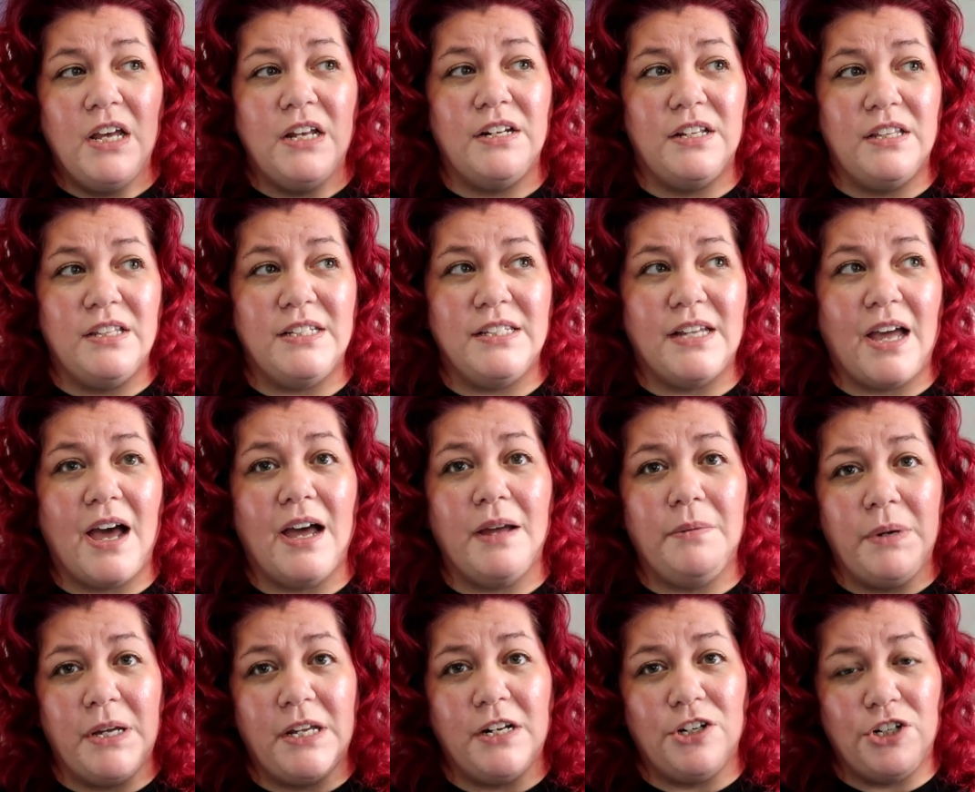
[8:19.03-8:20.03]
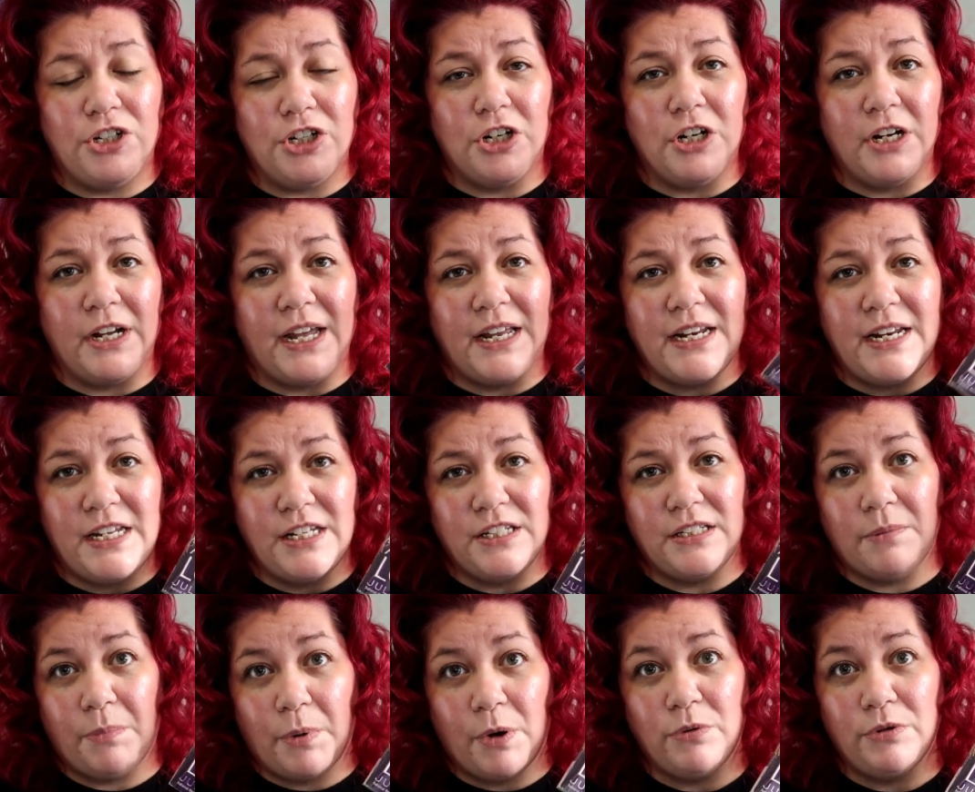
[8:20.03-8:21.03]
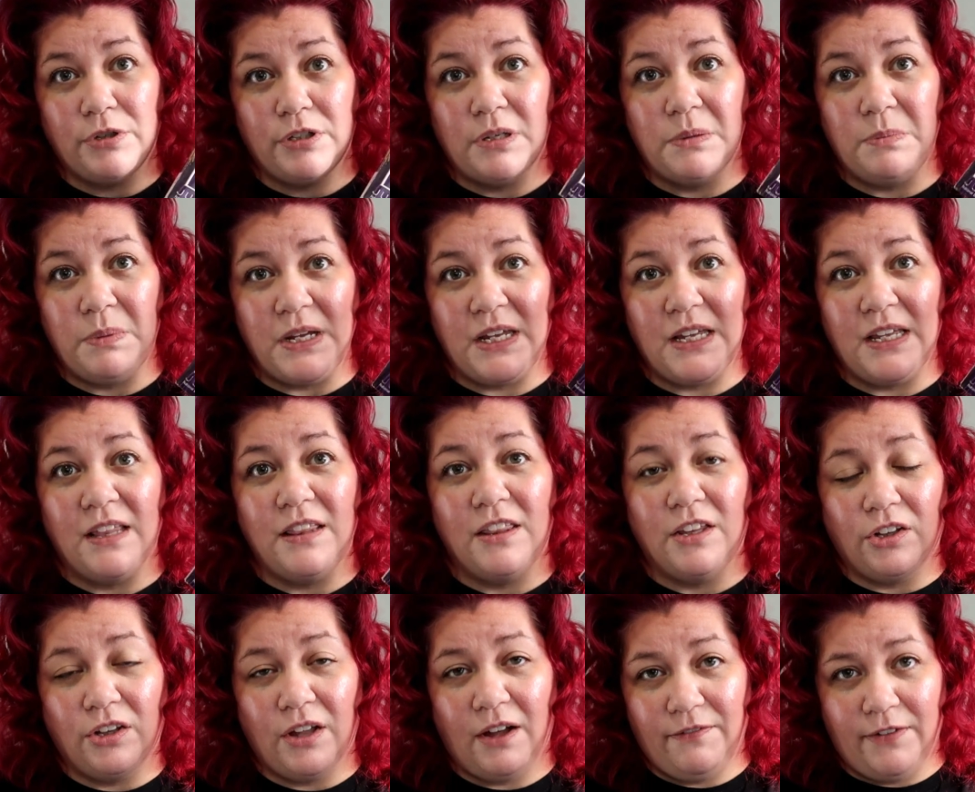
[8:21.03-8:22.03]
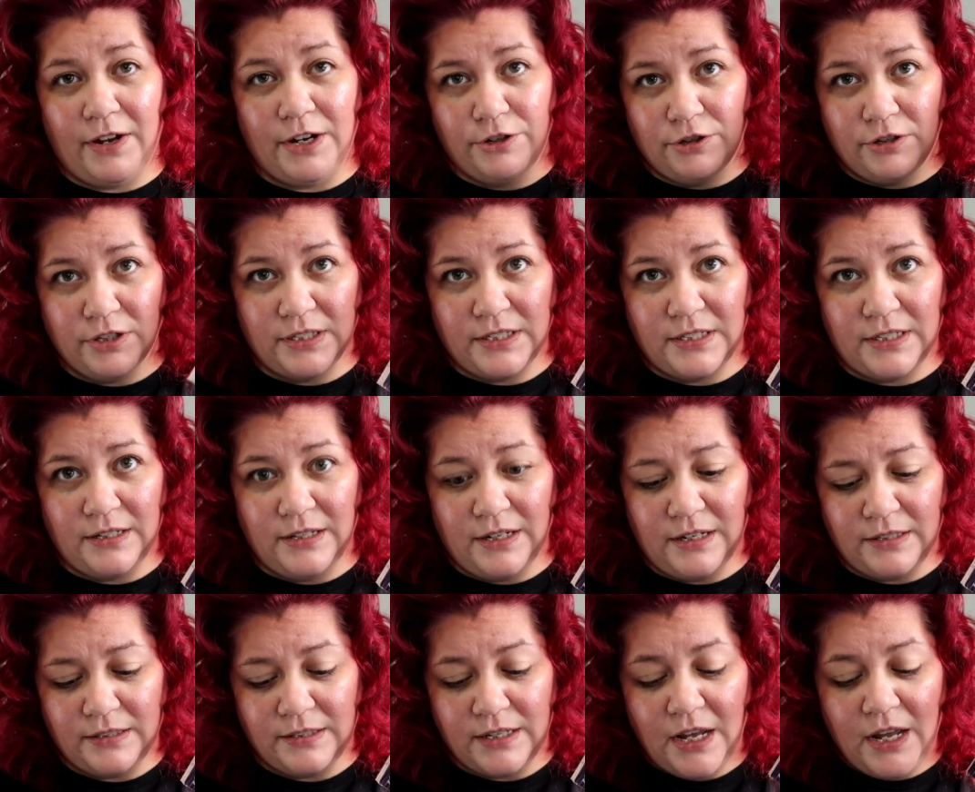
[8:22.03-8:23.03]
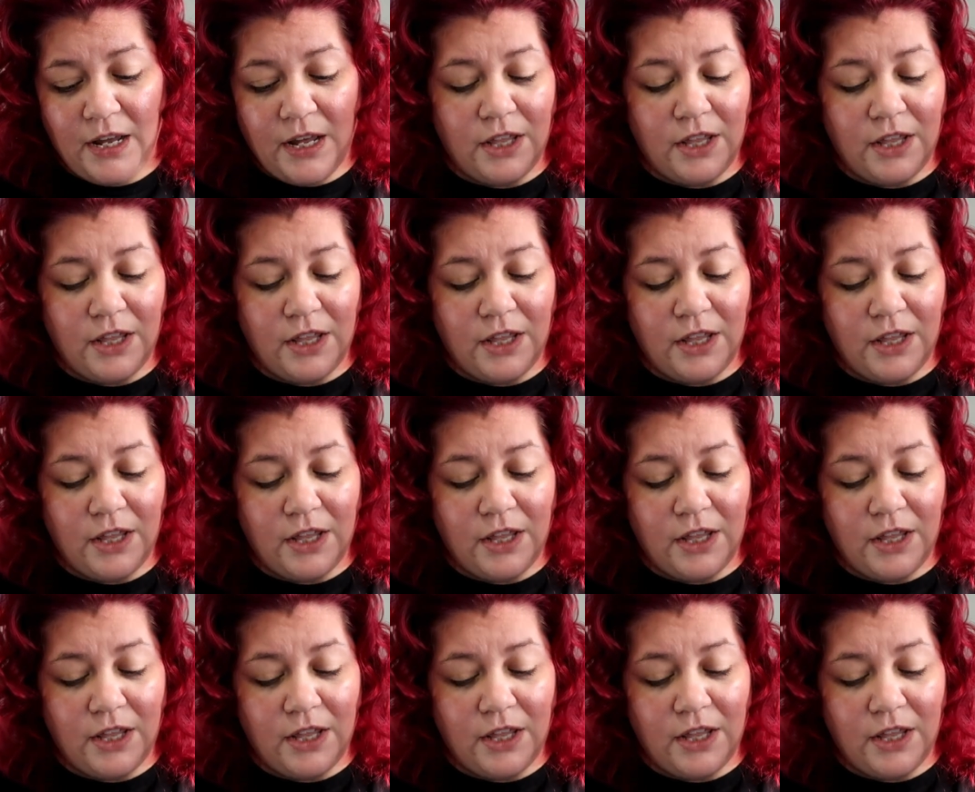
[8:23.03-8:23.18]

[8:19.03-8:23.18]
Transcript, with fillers: to this guy being a jerk and he's supposed to be the love interest in this.